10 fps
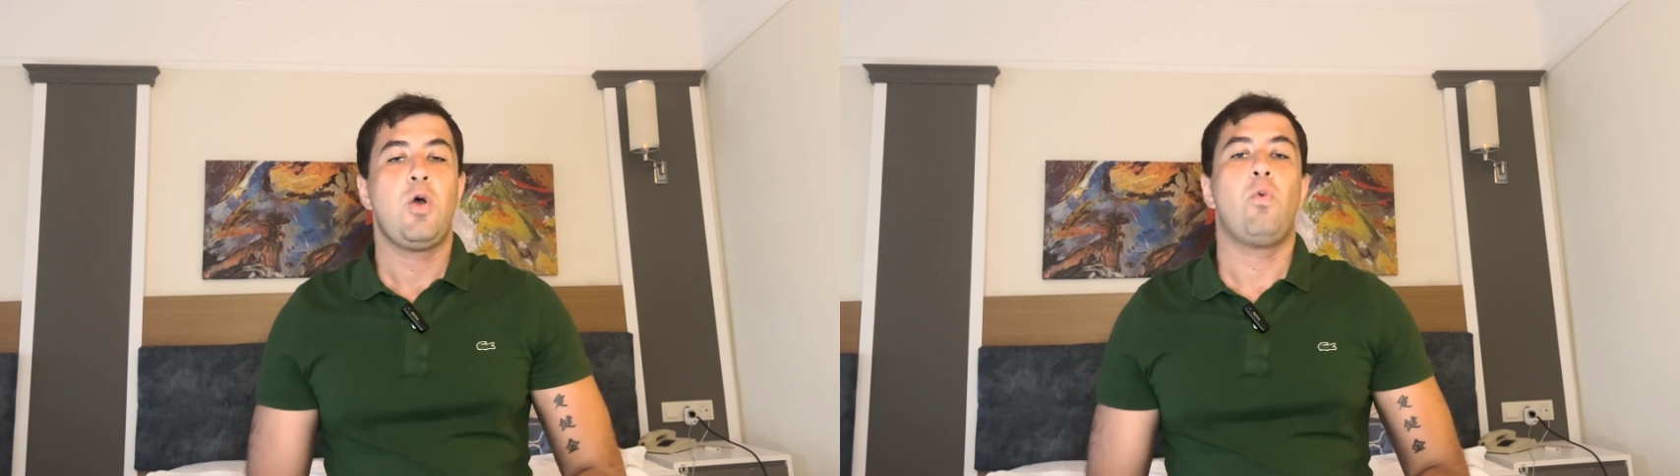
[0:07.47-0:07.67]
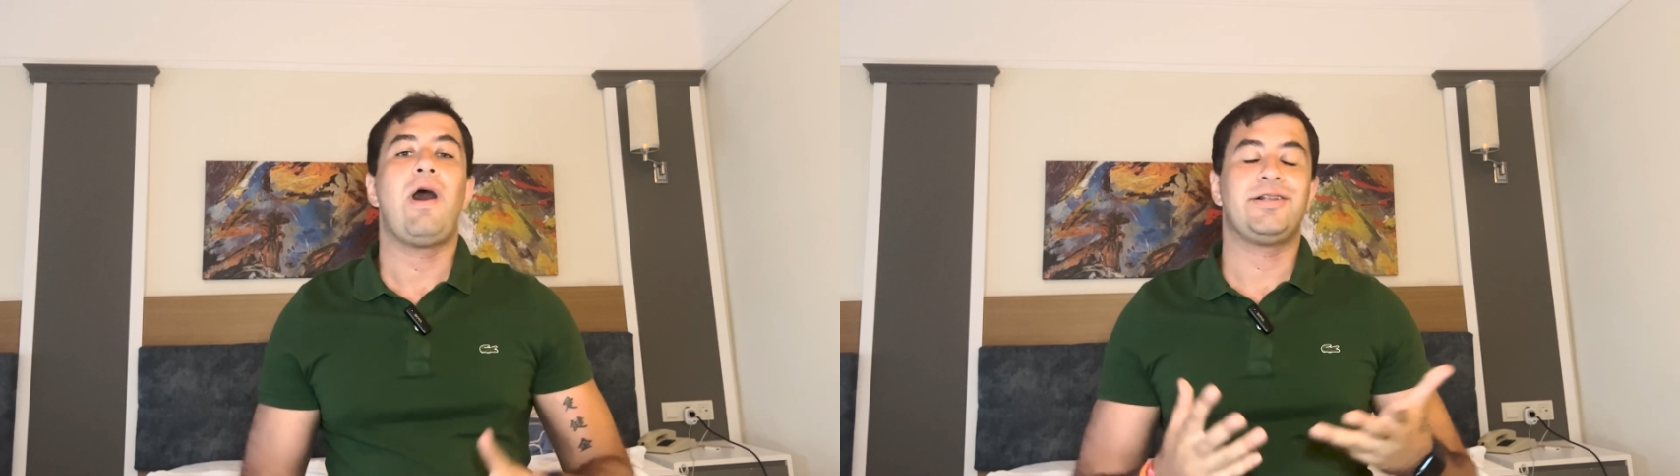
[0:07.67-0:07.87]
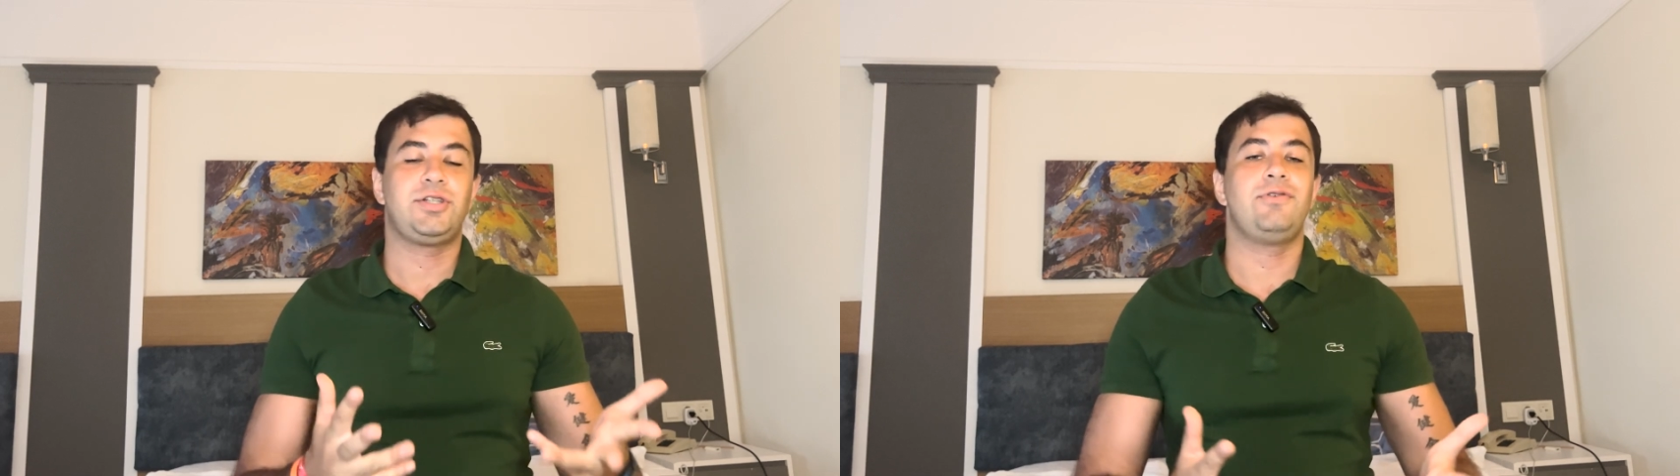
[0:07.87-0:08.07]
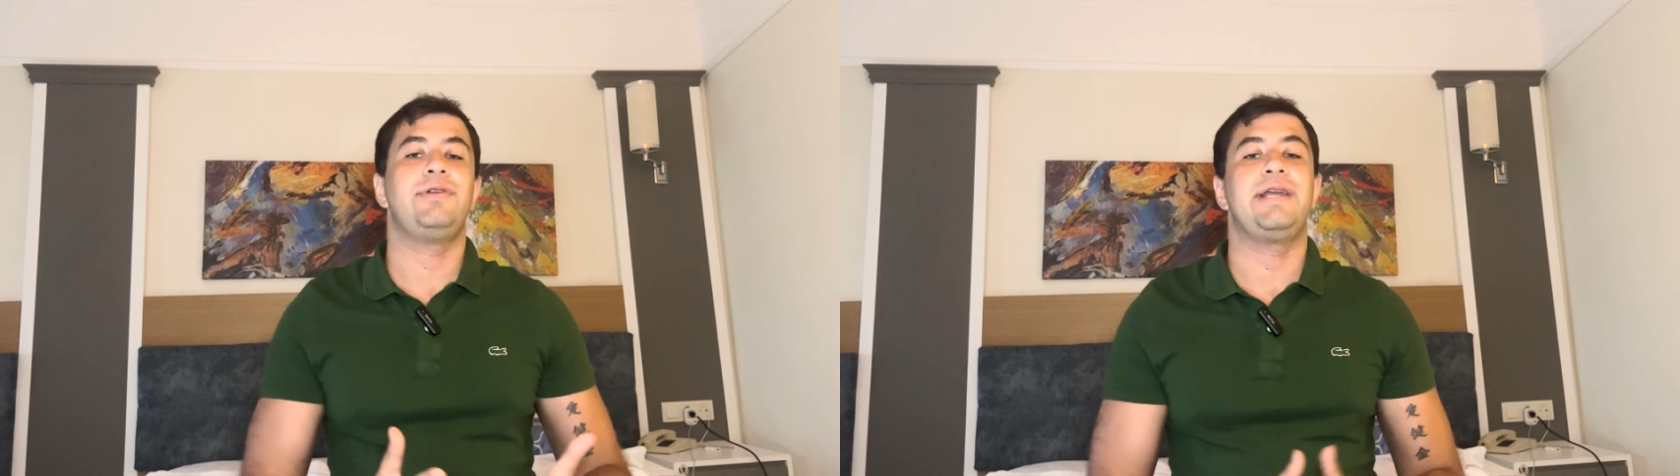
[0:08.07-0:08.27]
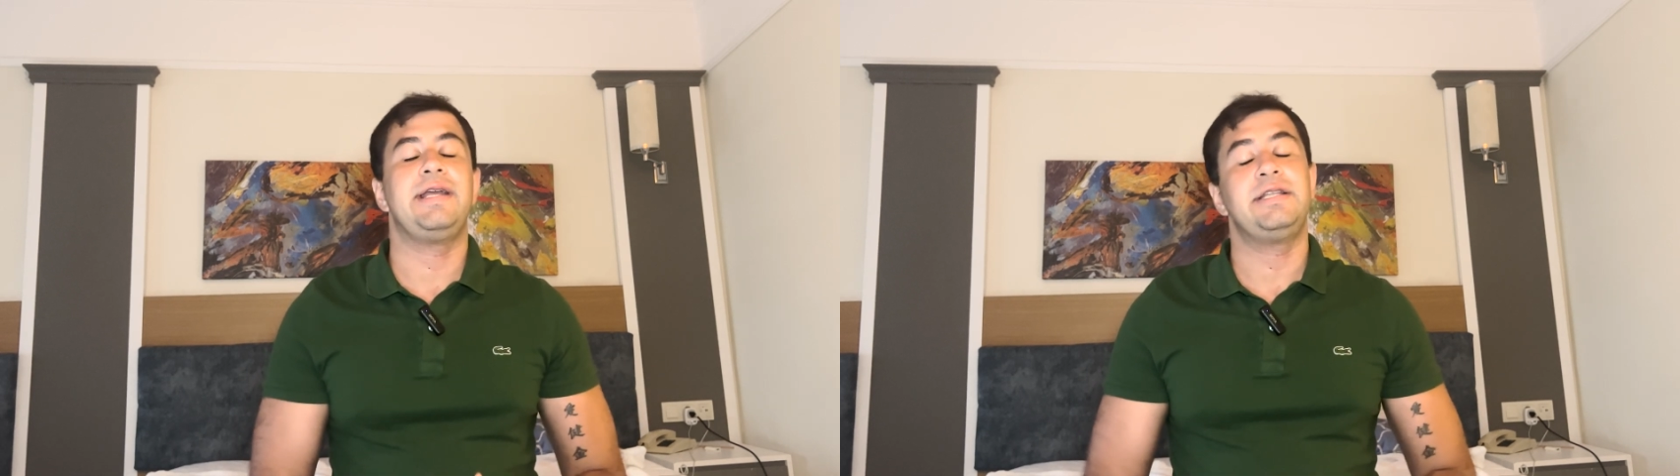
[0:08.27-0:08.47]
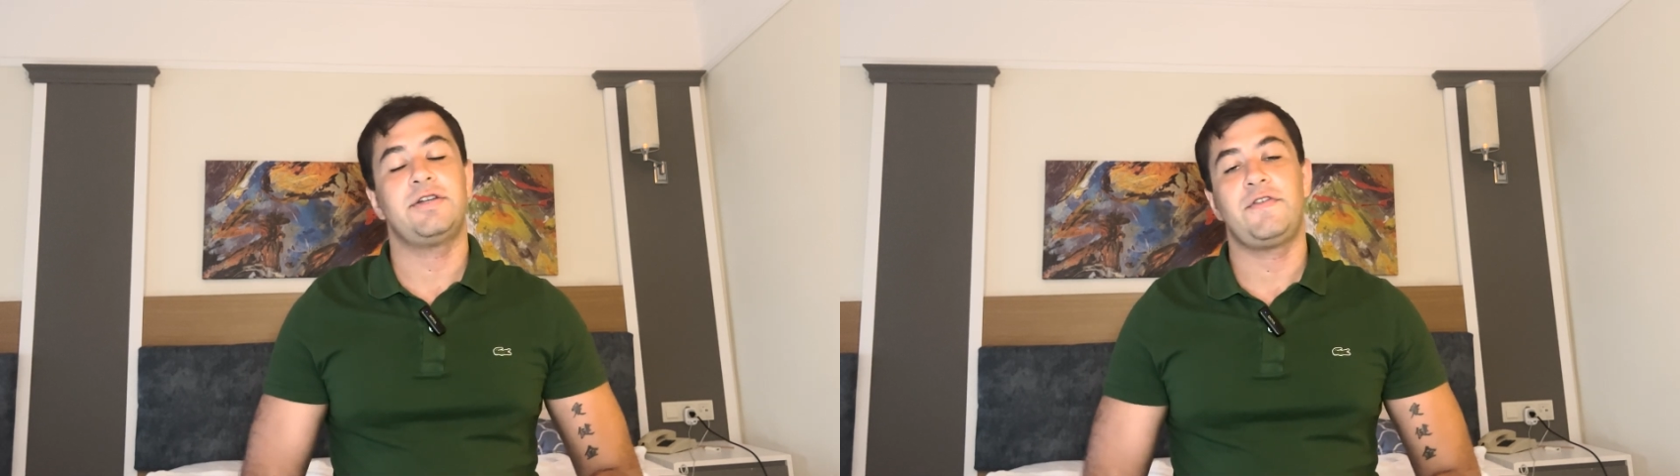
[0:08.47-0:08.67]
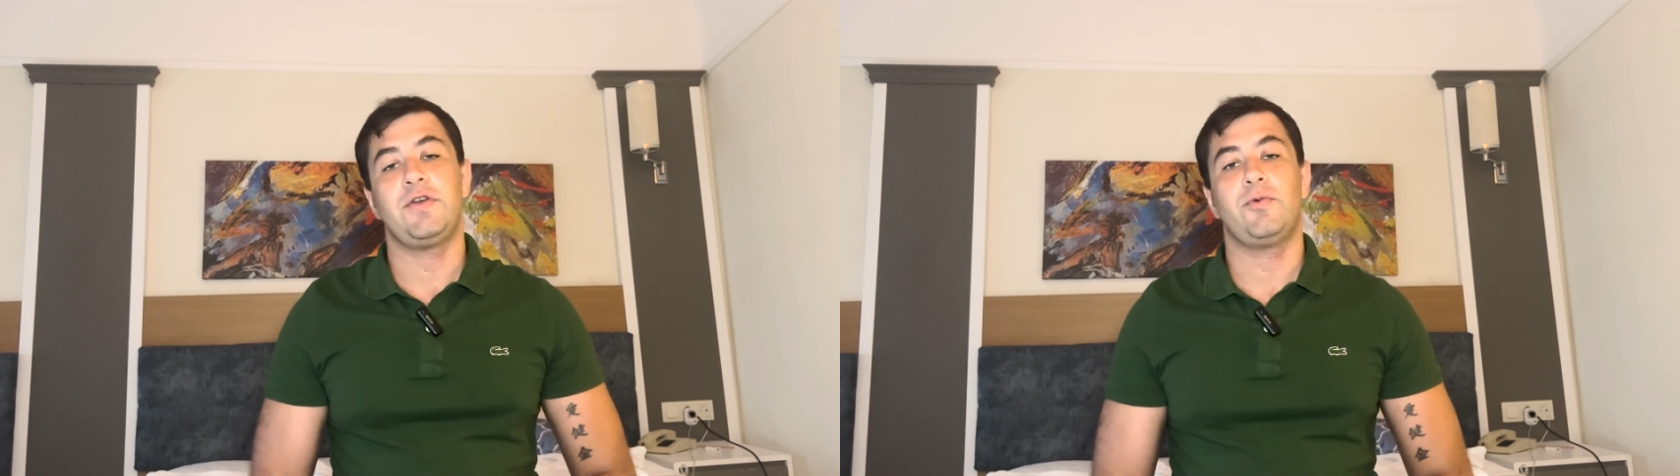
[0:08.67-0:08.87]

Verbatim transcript: while doing interview